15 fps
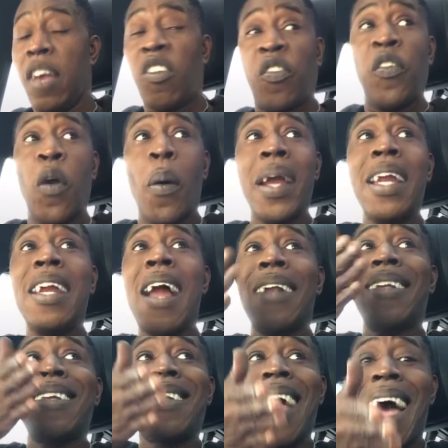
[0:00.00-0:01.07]
He's flowing
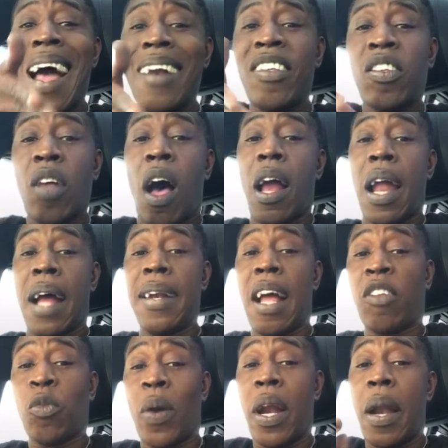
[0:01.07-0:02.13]
in a dancehall,
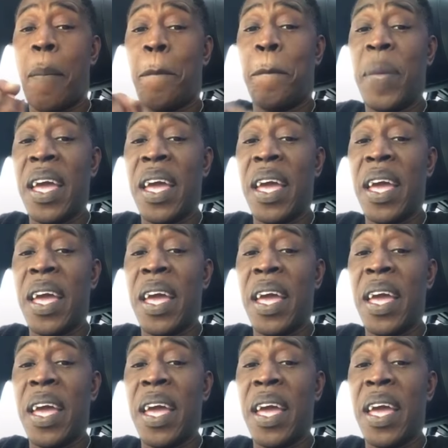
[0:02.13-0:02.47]
and that's one of the